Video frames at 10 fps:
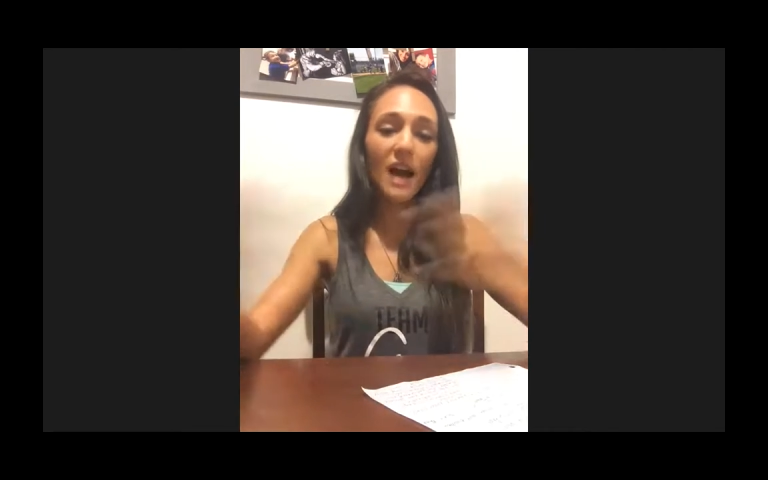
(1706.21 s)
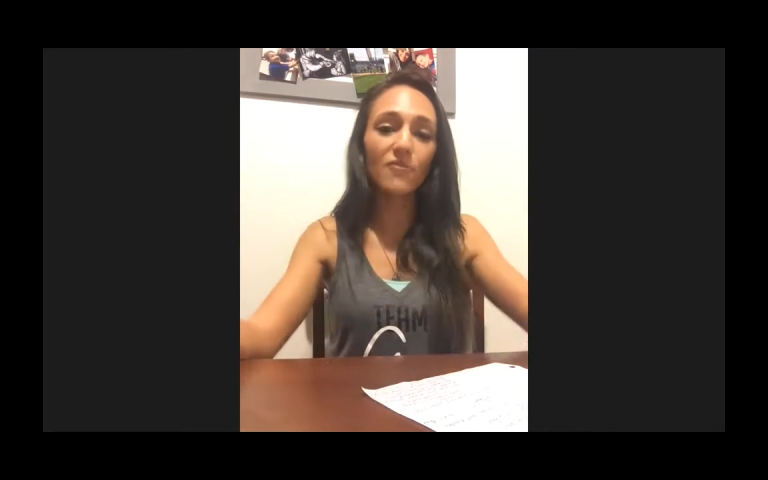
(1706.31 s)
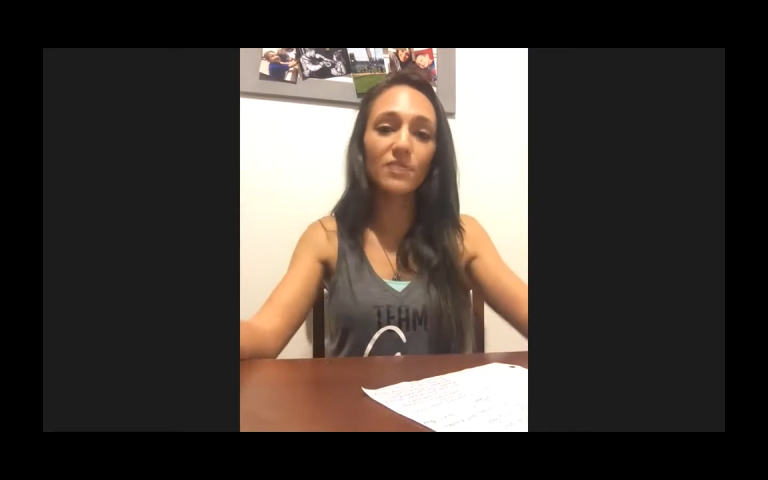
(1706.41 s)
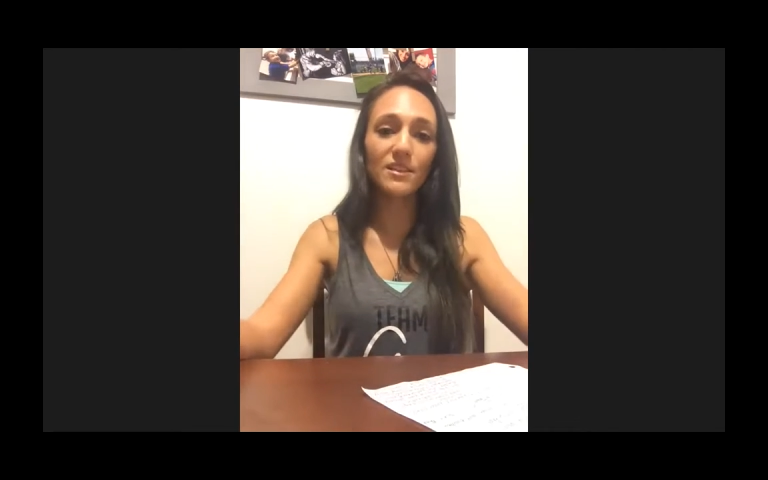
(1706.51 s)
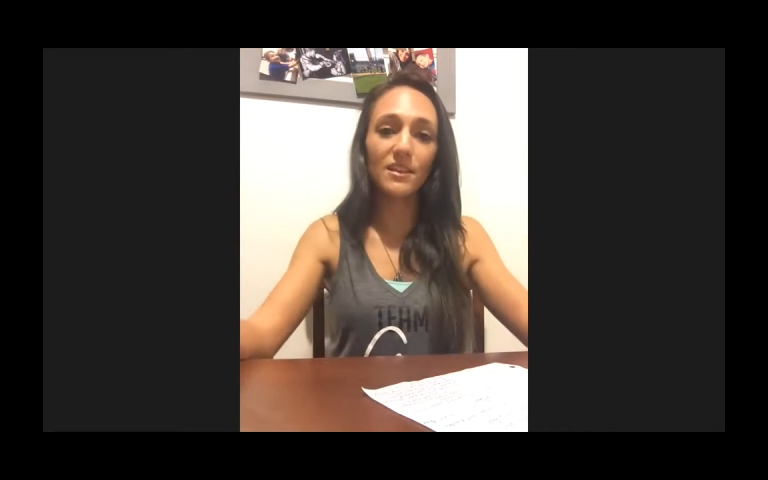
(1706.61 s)

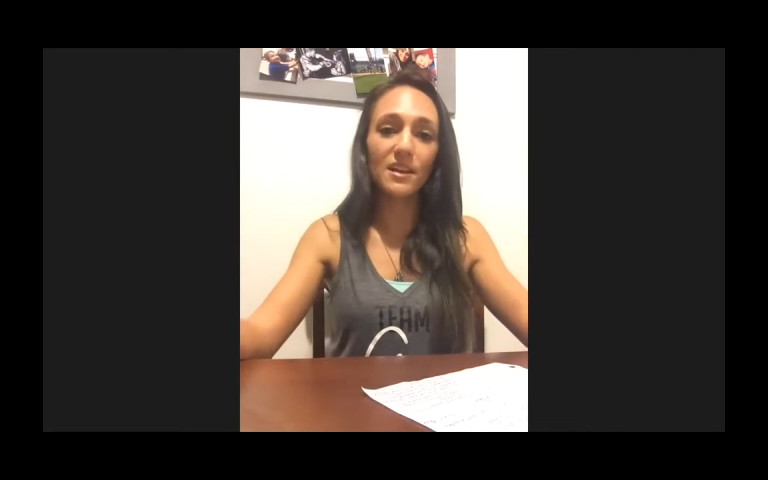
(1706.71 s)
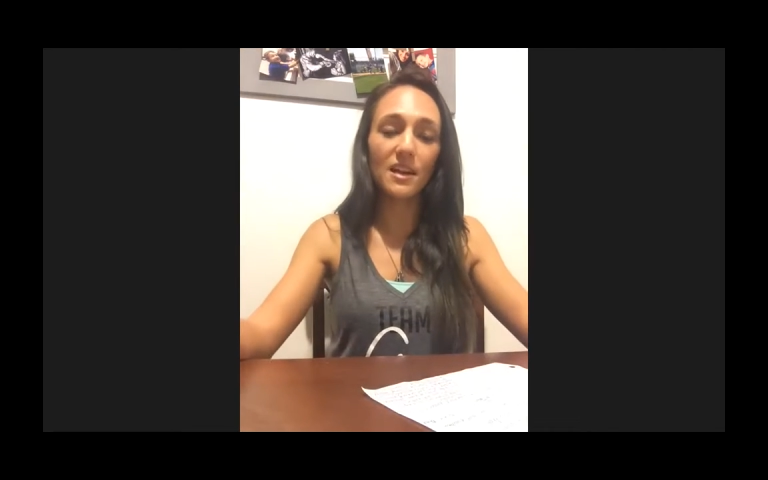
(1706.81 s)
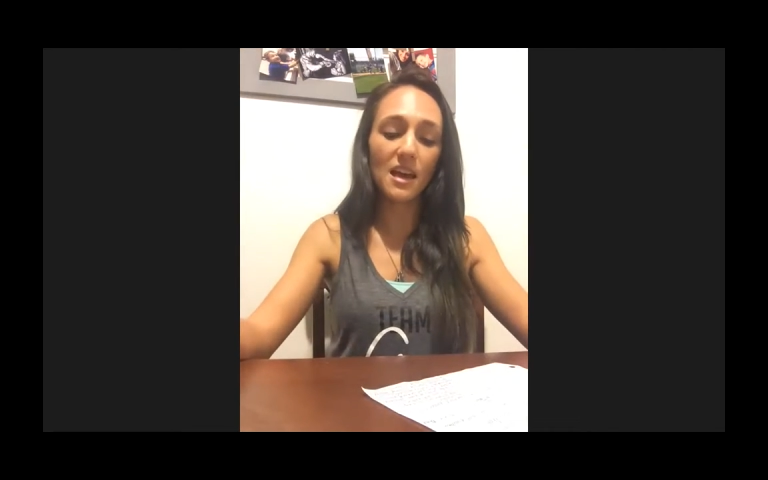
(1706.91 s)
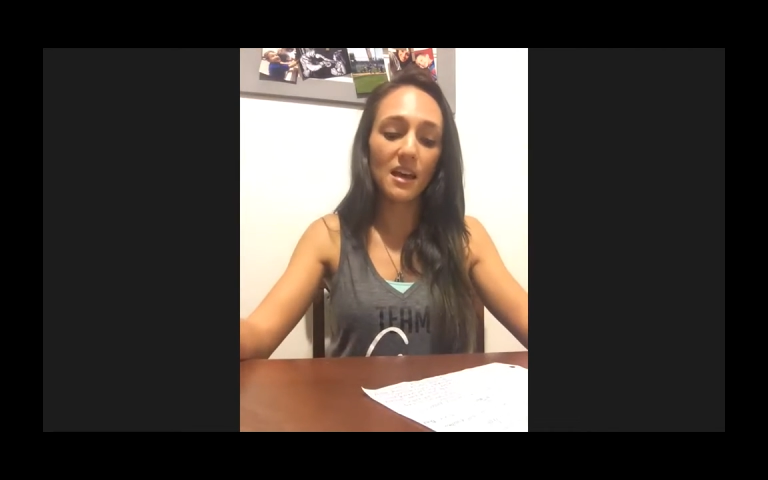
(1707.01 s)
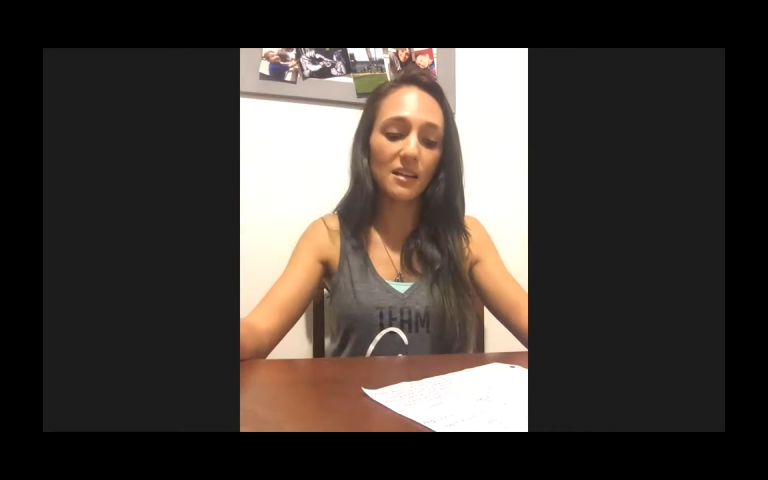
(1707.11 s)
everything.
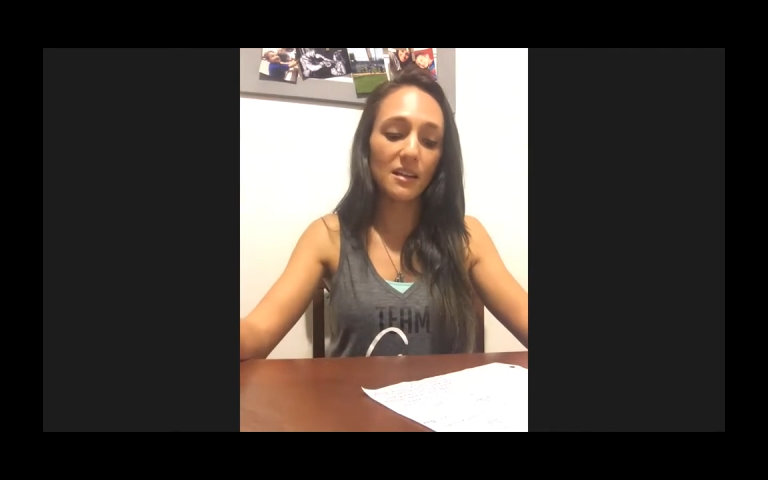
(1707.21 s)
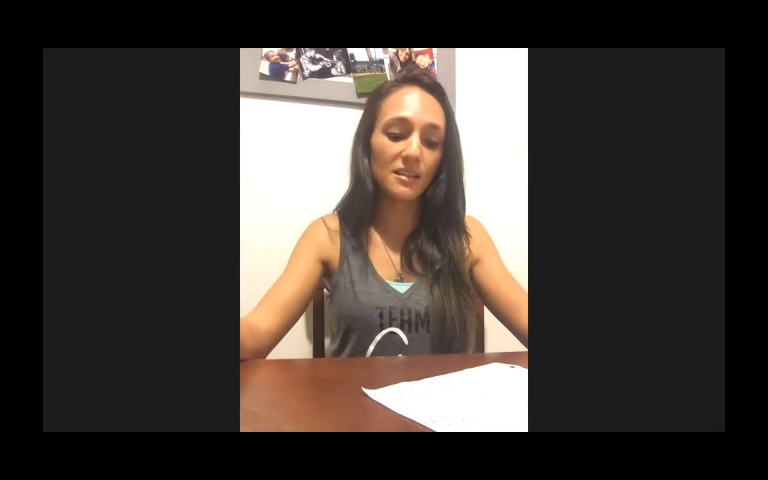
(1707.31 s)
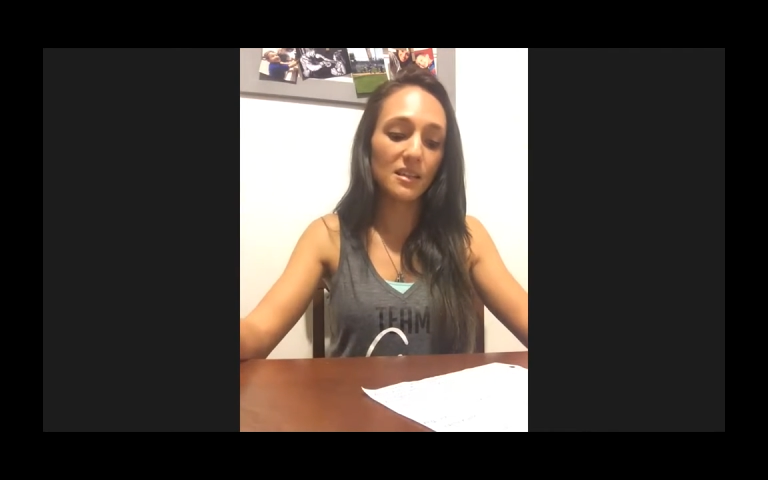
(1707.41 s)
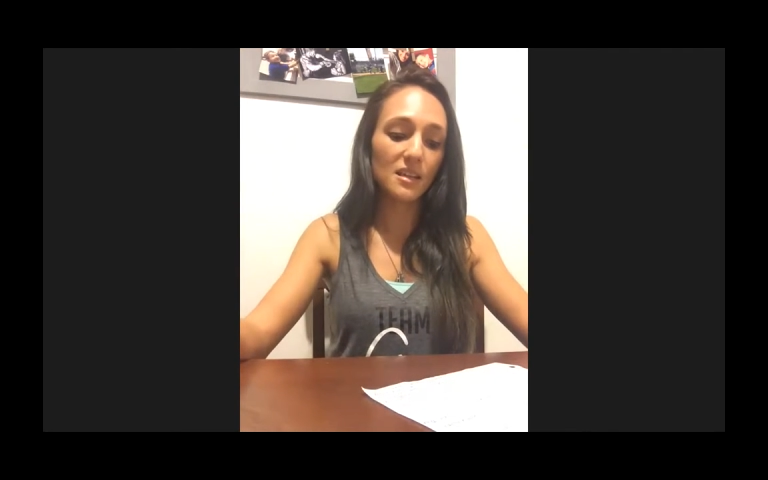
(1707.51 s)
And,